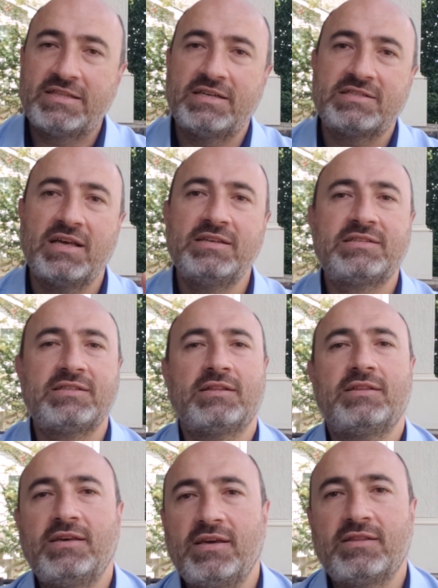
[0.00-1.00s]
Tesla is
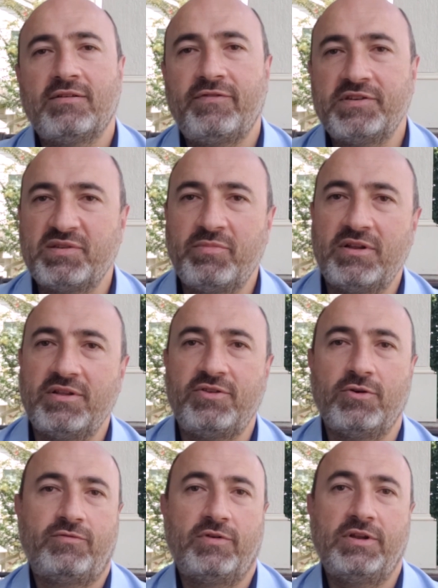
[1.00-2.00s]
studying the
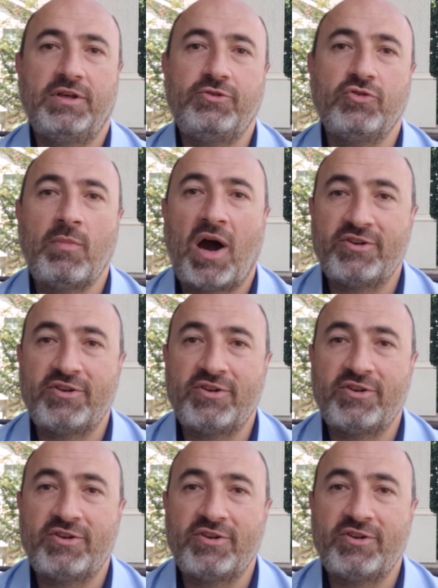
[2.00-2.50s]
feasibility of a lithium